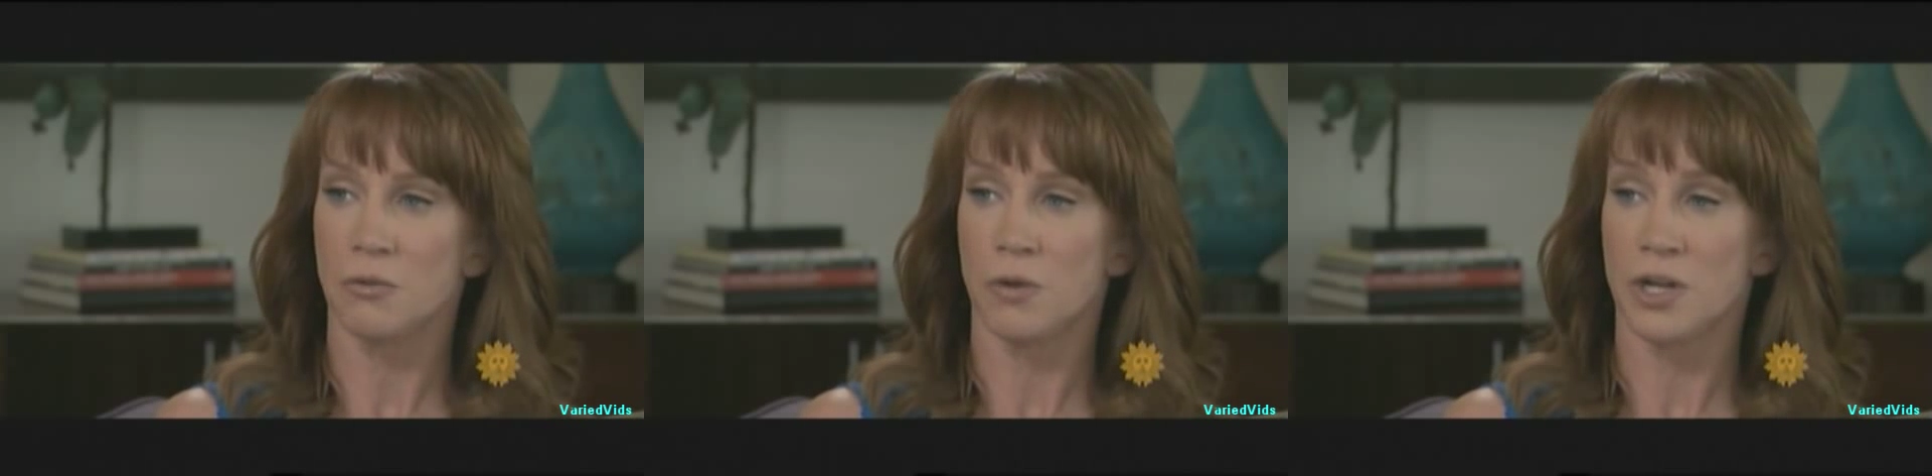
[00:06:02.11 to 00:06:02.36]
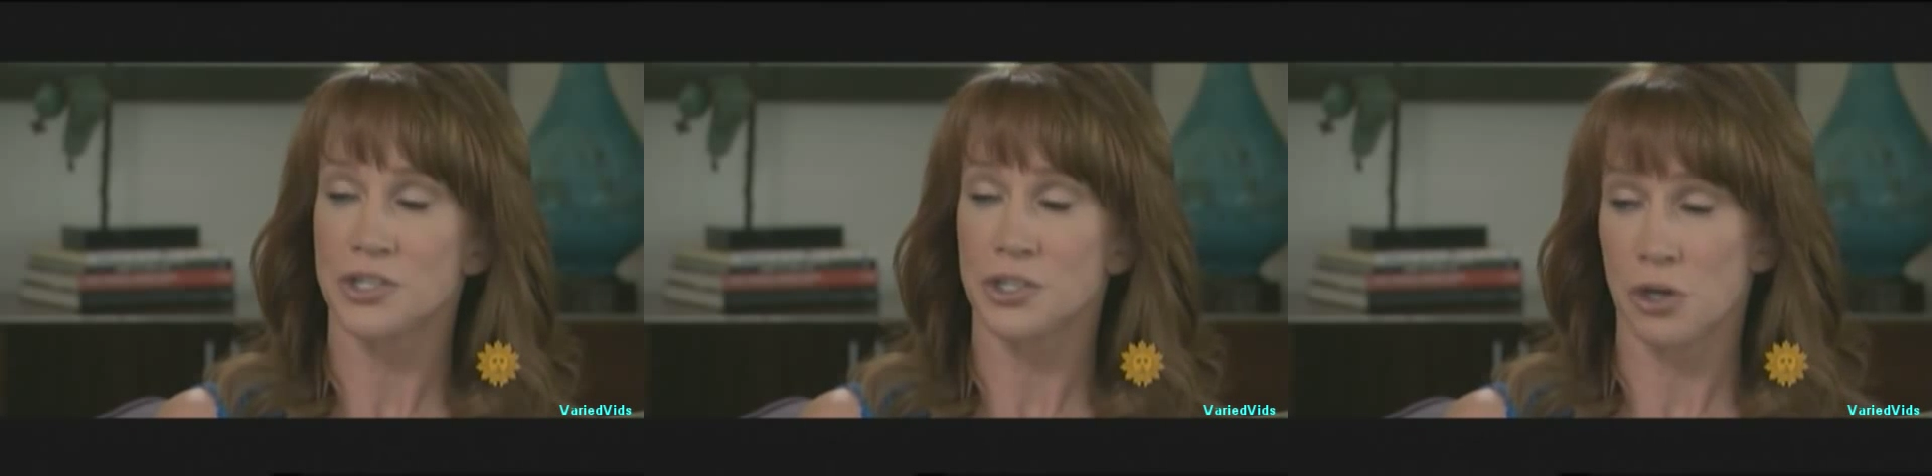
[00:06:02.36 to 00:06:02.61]

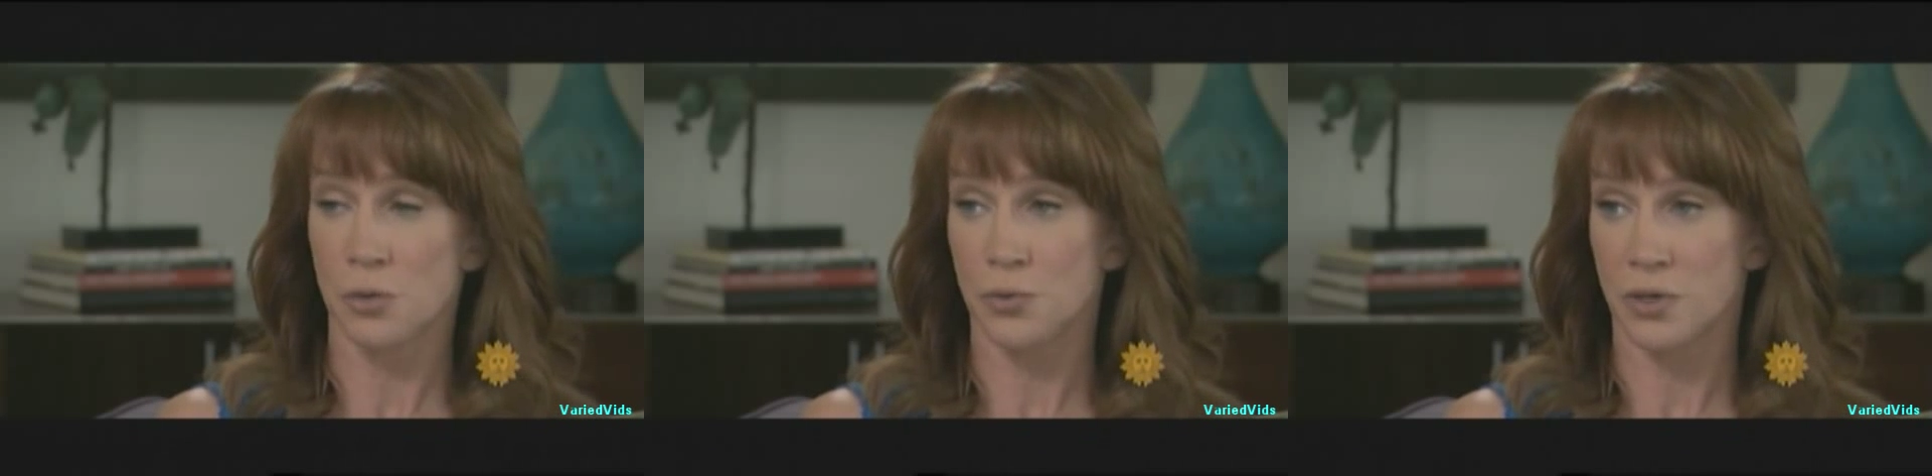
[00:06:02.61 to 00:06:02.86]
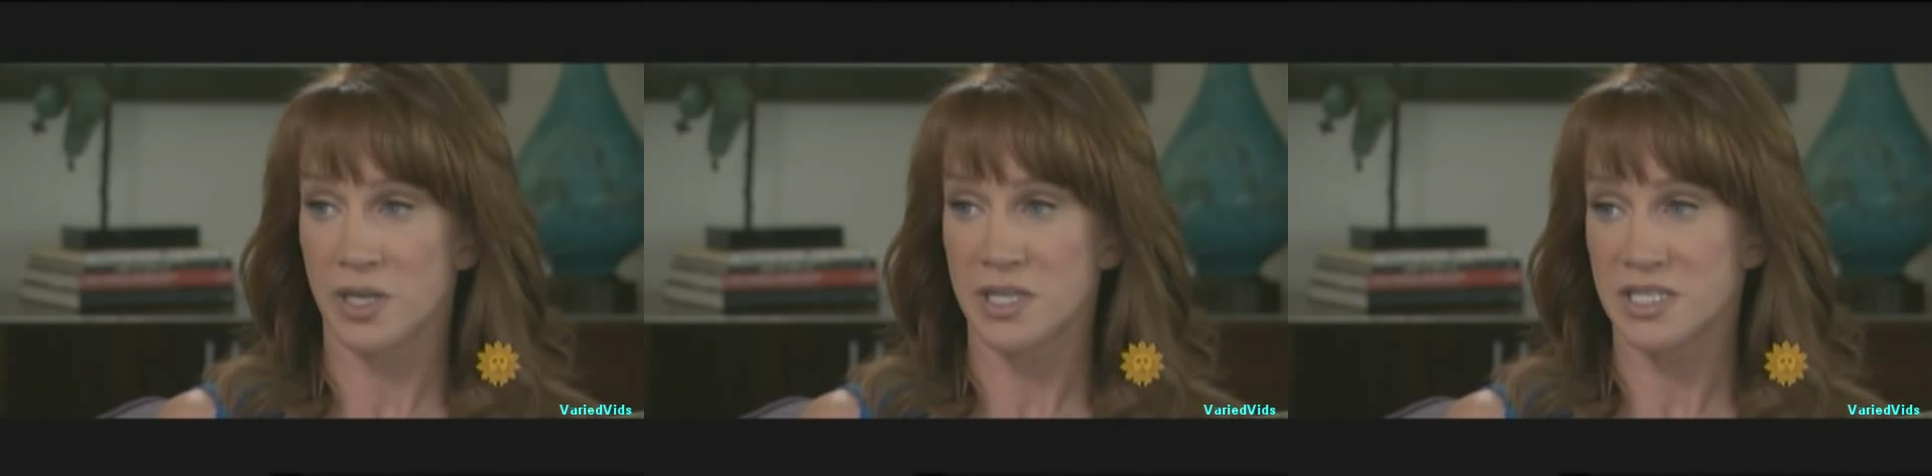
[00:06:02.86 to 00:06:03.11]
watched
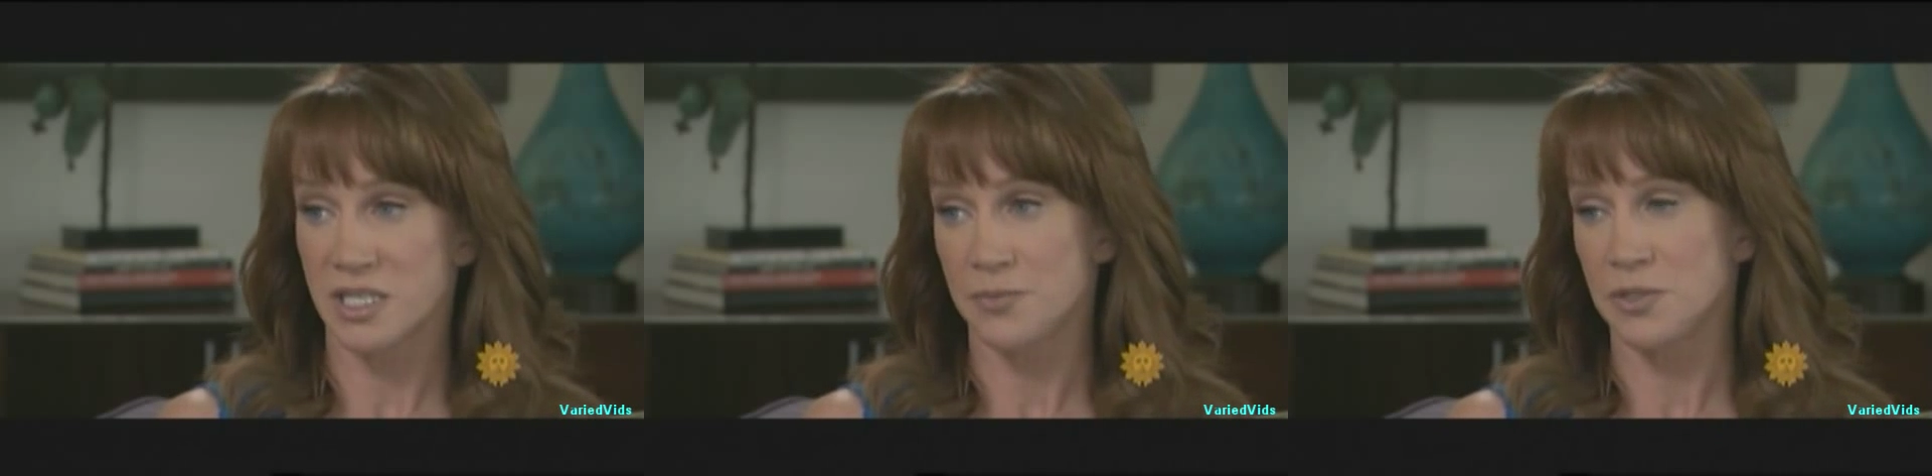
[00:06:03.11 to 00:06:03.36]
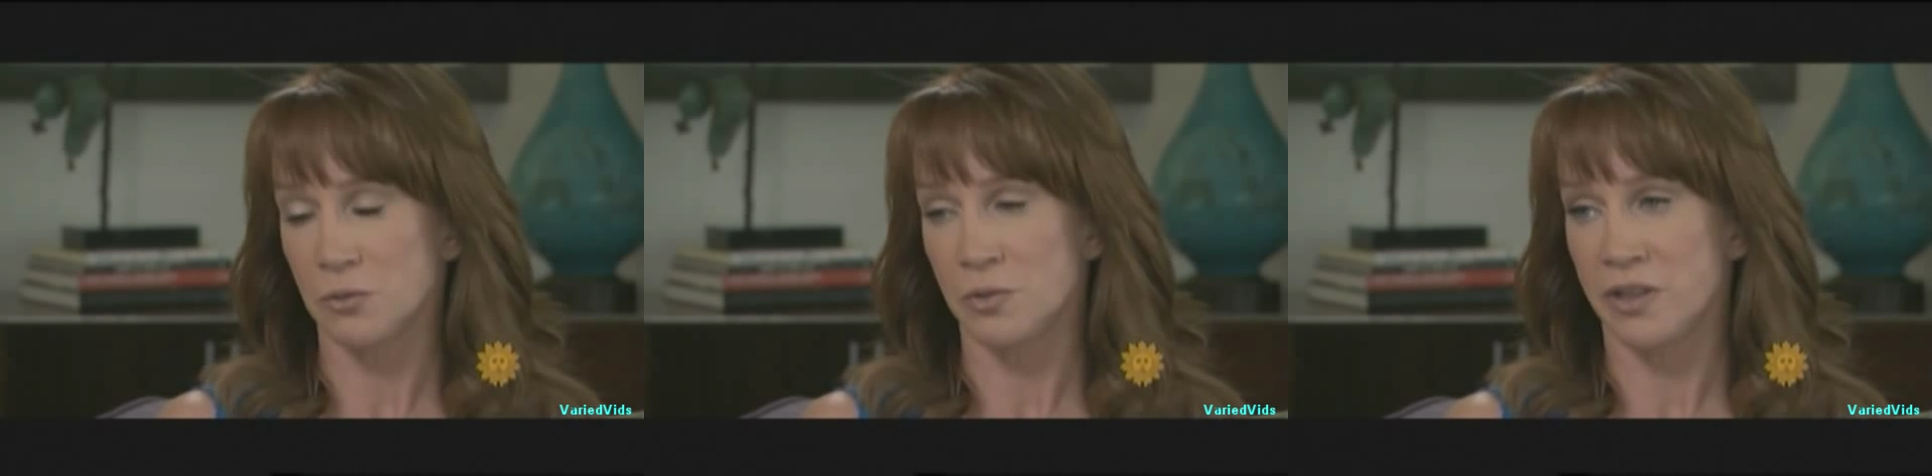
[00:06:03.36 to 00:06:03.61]
Oprah, and
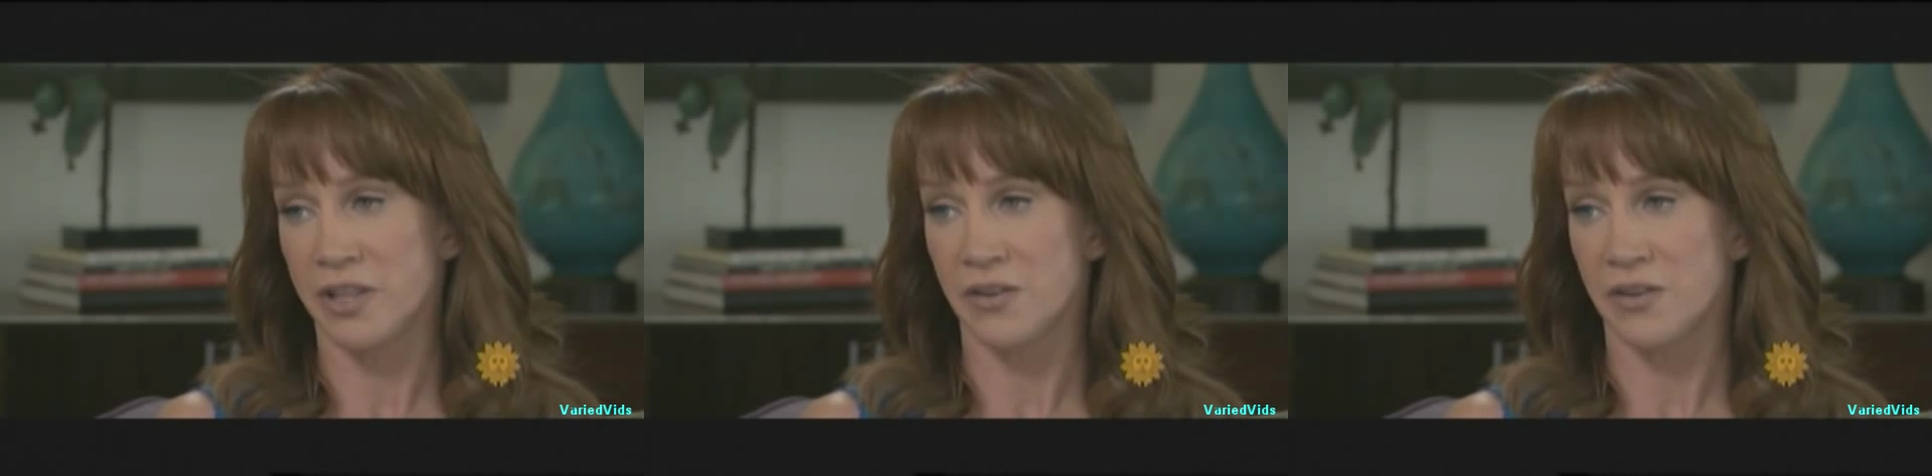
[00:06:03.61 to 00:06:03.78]
slept till one in